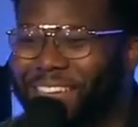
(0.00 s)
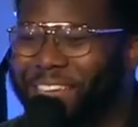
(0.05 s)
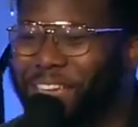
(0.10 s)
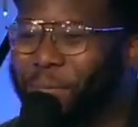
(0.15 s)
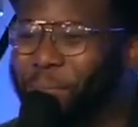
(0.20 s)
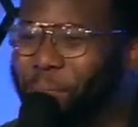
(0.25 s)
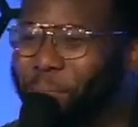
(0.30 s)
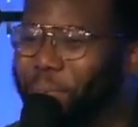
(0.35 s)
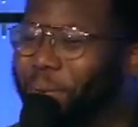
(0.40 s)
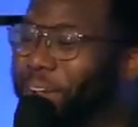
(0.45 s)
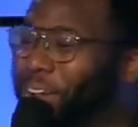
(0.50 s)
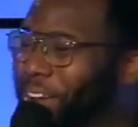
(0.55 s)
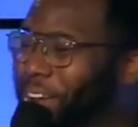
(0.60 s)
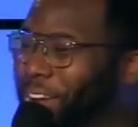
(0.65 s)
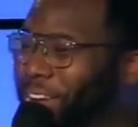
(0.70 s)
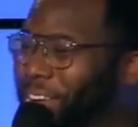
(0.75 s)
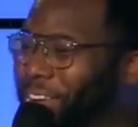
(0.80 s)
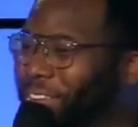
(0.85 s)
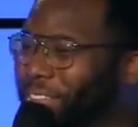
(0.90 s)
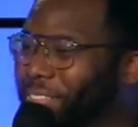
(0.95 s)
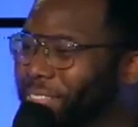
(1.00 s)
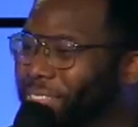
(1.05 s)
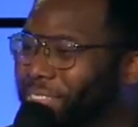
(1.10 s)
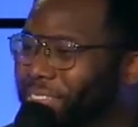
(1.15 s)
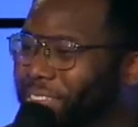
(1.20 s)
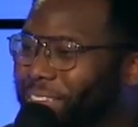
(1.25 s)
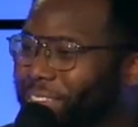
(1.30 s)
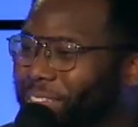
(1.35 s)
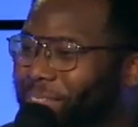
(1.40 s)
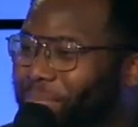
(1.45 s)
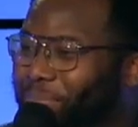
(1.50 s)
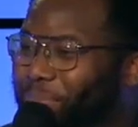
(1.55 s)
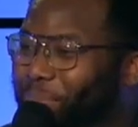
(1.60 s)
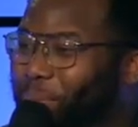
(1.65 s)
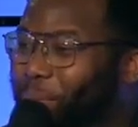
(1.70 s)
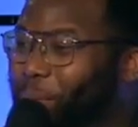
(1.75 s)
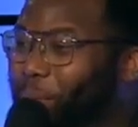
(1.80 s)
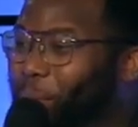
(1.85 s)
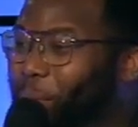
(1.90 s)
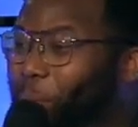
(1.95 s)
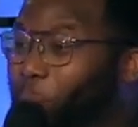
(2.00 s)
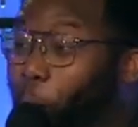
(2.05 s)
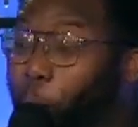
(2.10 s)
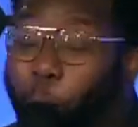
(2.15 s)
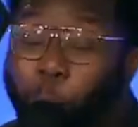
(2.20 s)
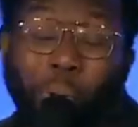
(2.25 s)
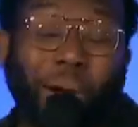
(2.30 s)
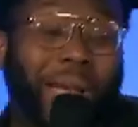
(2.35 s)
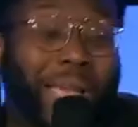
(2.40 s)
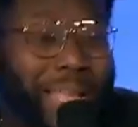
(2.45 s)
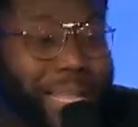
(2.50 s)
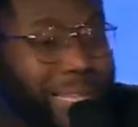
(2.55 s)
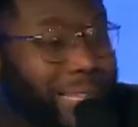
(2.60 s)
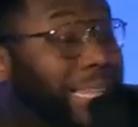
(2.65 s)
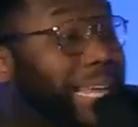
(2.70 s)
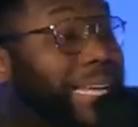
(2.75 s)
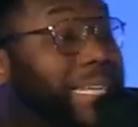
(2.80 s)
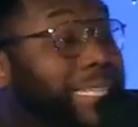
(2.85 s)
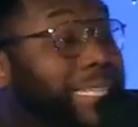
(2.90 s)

in prayer. But that